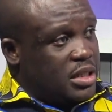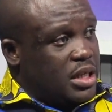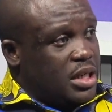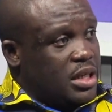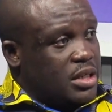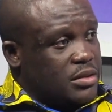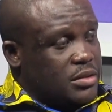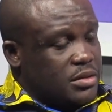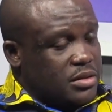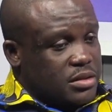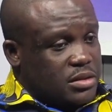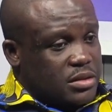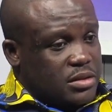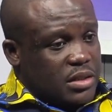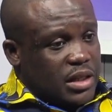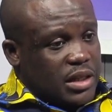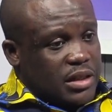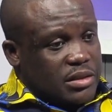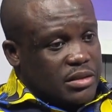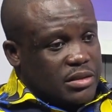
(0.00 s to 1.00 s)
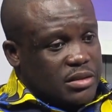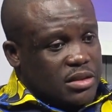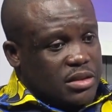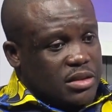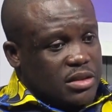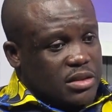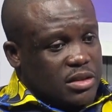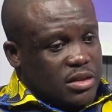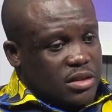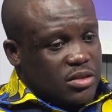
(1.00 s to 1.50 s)
and mm.
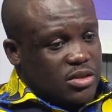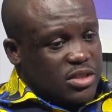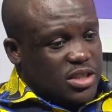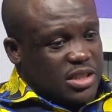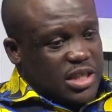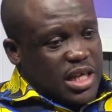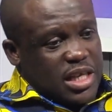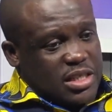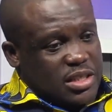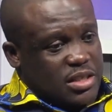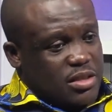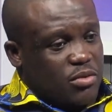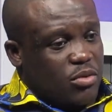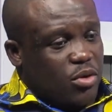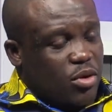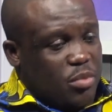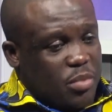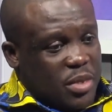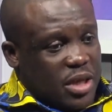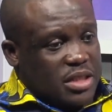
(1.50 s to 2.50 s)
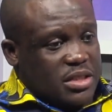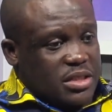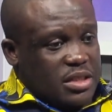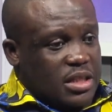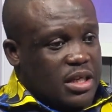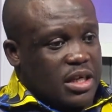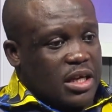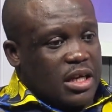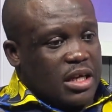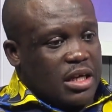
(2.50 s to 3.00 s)
and uh, just like he's in the wrong
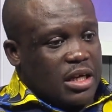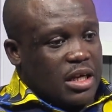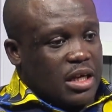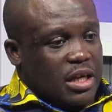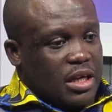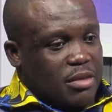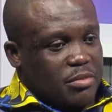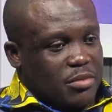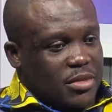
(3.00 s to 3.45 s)
party. Uh,